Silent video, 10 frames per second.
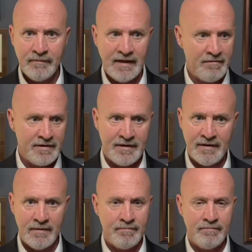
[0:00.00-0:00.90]
given
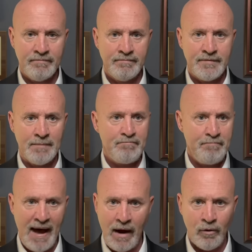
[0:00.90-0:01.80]
the
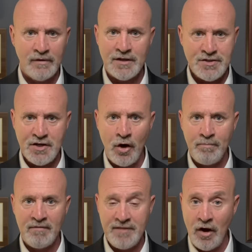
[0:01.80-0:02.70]
power and the scope
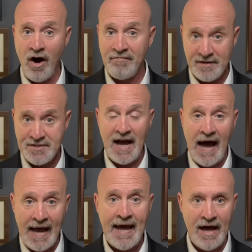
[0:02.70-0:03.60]
of the office
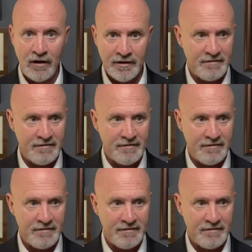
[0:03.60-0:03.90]
I held,